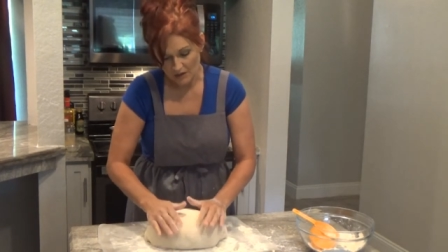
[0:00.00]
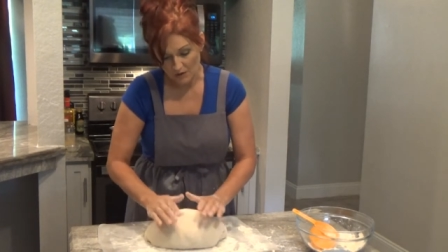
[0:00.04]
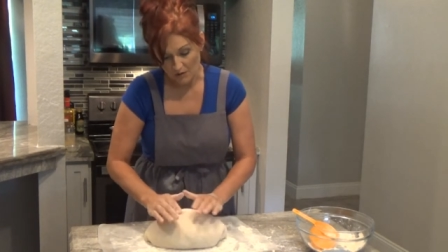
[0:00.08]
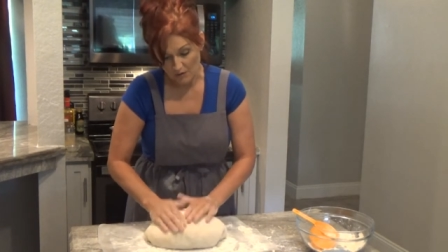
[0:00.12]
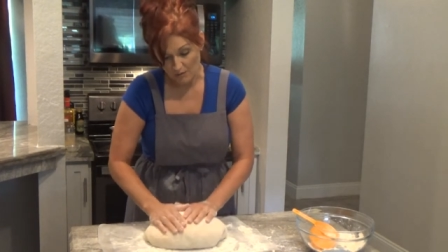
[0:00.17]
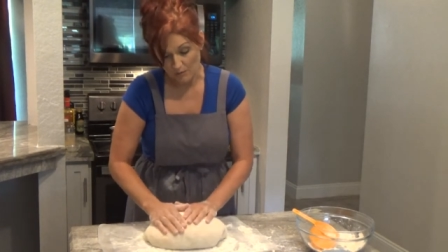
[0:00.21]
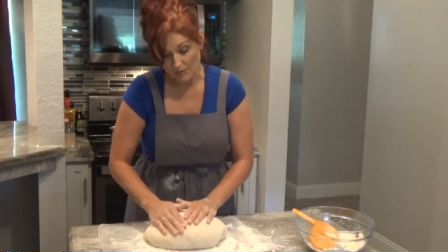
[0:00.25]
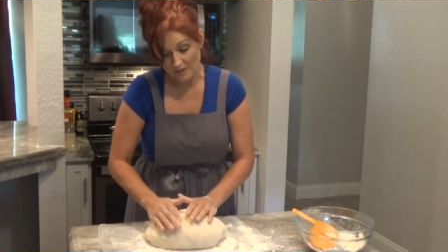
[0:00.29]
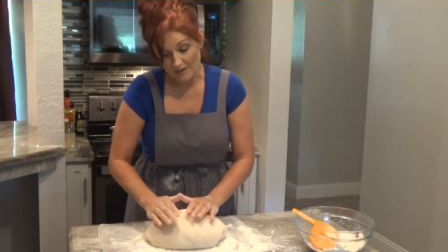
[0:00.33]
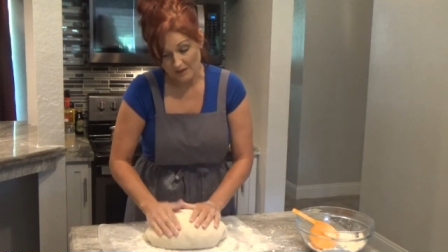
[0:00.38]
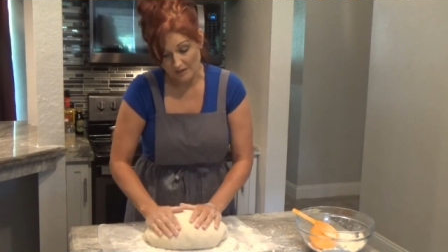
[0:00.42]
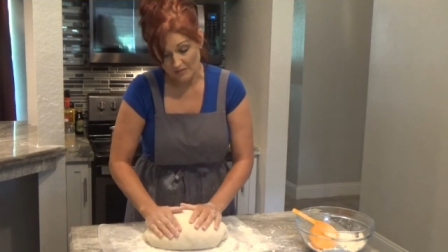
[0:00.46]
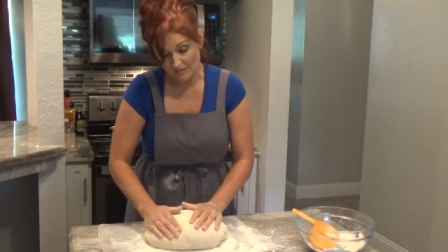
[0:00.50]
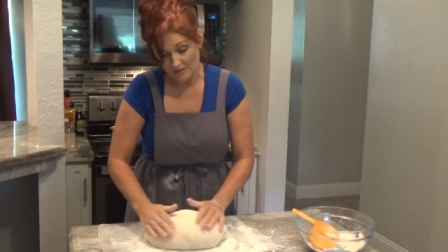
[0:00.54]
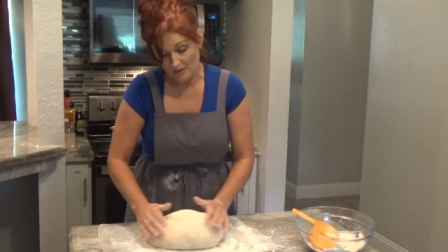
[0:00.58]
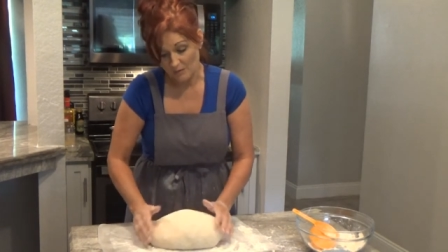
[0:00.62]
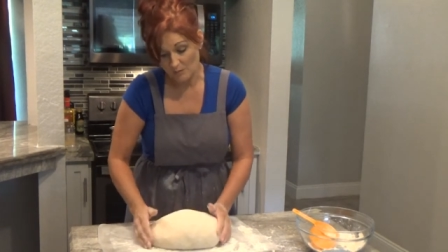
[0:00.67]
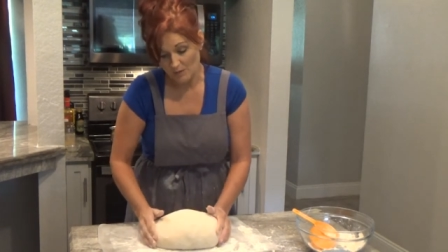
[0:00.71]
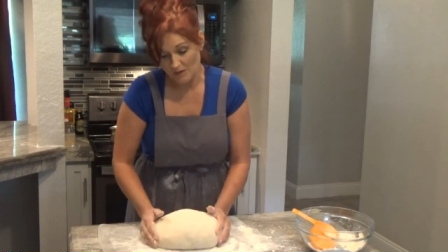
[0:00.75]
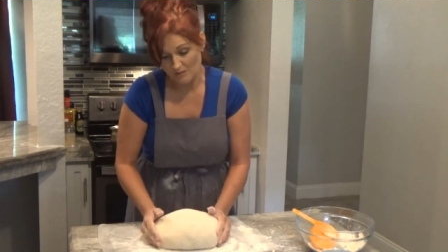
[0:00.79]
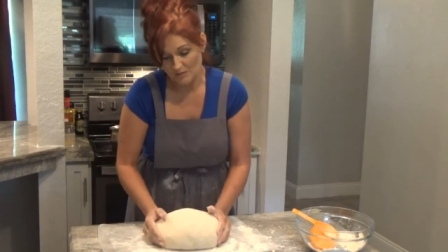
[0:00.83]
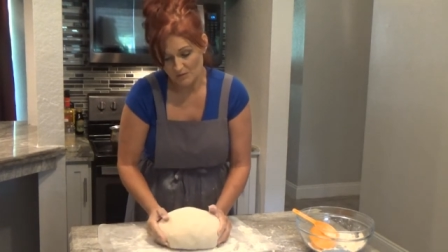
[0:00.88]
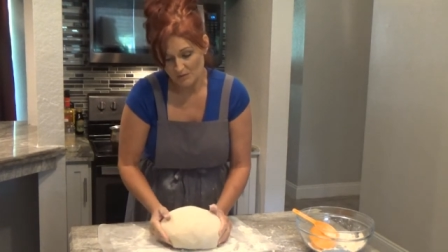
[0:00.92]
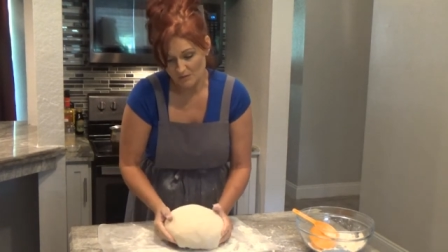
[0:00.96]
or without them
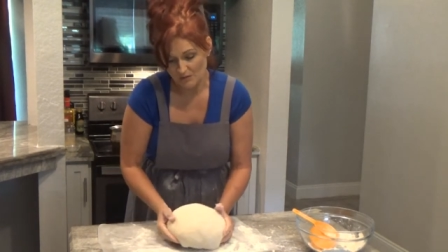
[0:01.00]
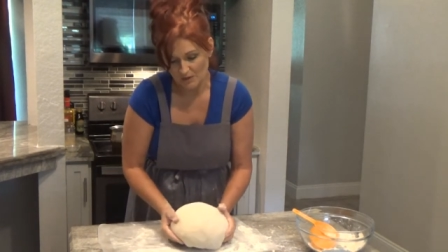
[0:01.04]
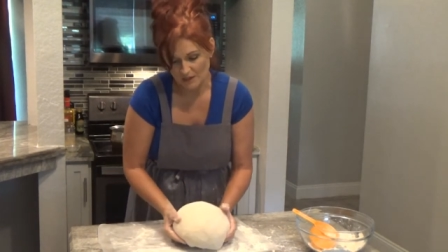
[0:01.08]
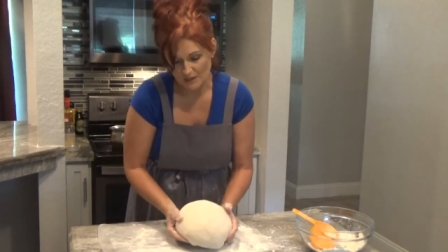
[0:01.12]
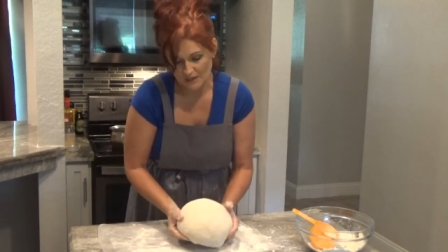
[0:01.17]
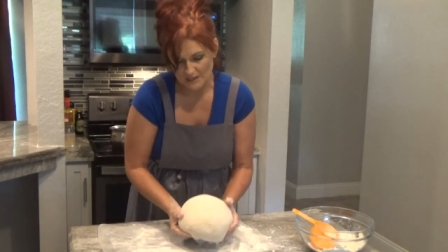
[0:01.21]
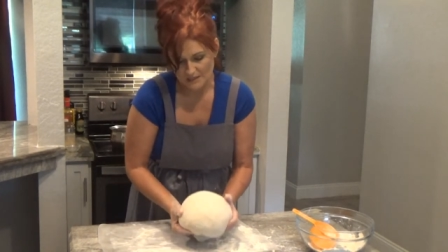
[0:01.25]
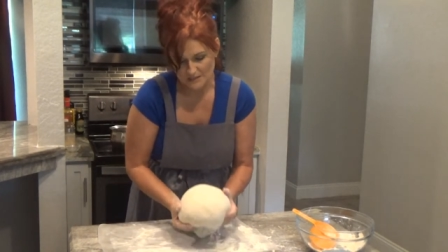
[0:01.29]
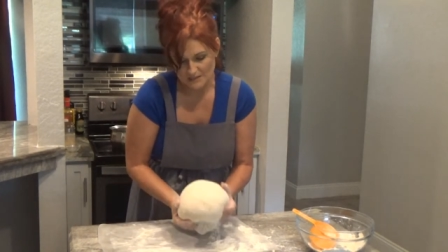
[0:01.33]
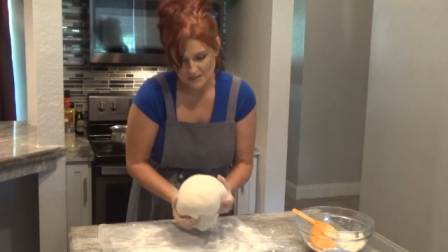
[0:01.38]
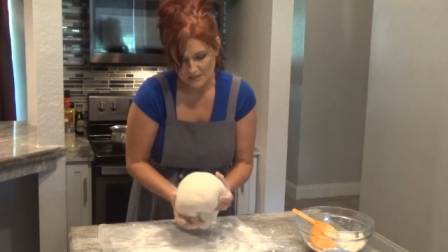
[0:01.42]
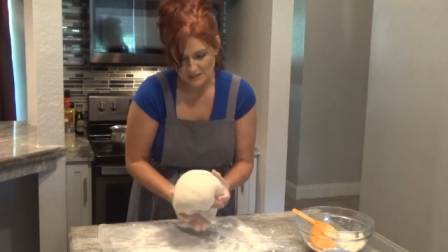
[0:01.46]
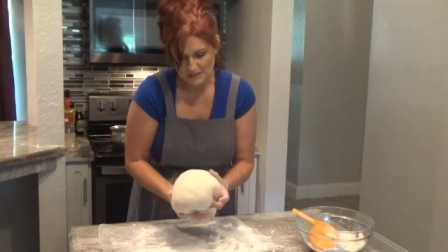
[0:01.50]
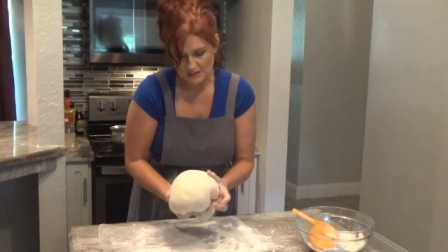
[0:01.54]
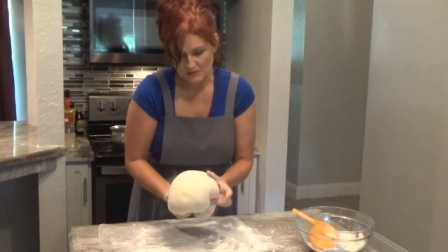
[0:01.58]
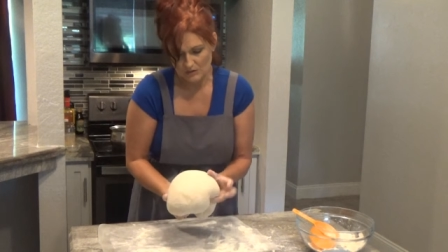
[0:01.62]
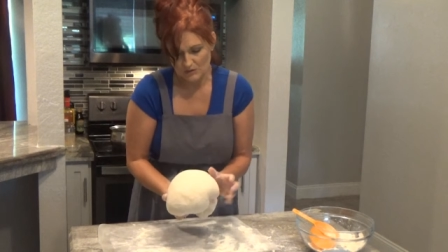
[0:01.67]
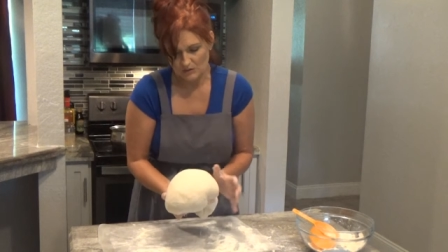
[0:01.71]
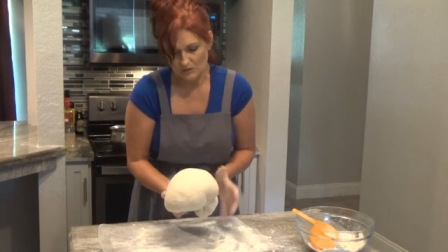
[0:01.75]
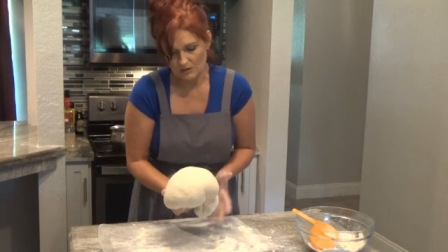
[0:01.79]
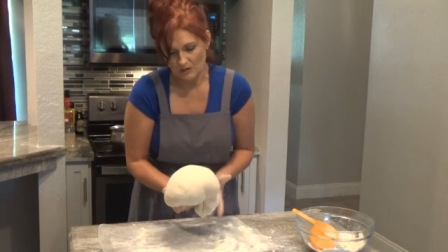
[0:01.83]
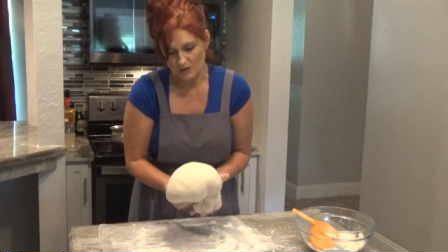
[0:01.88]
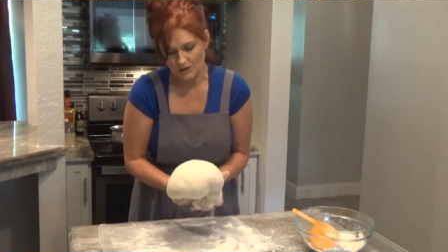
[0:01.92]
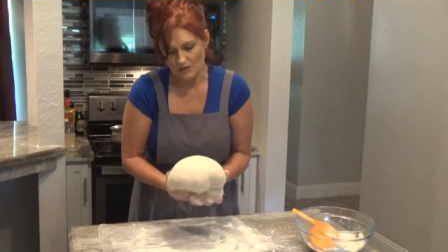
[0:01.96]
even realizing, that
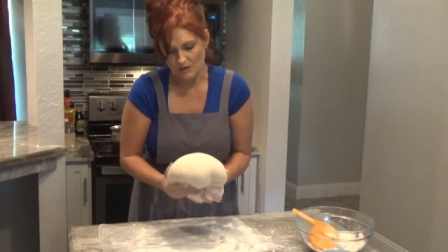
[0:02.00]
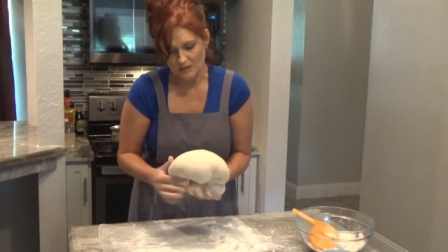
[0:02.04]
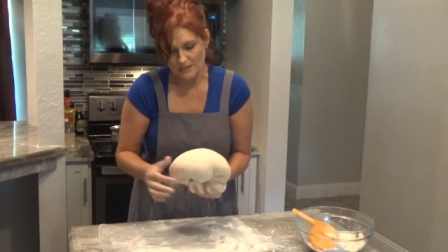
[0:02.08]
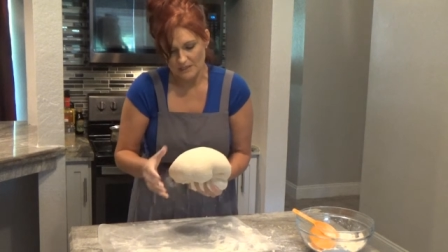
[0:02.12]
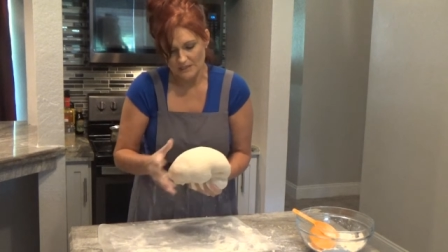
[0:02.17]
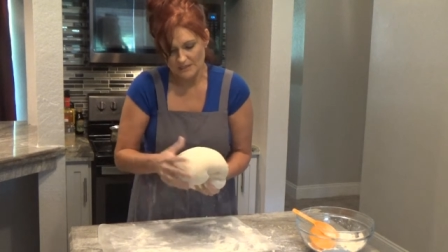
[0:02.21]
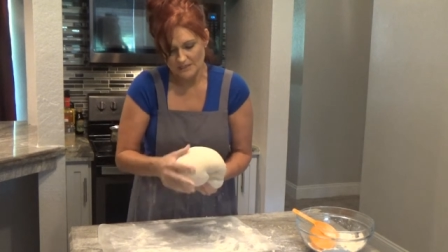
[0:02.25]
they're learning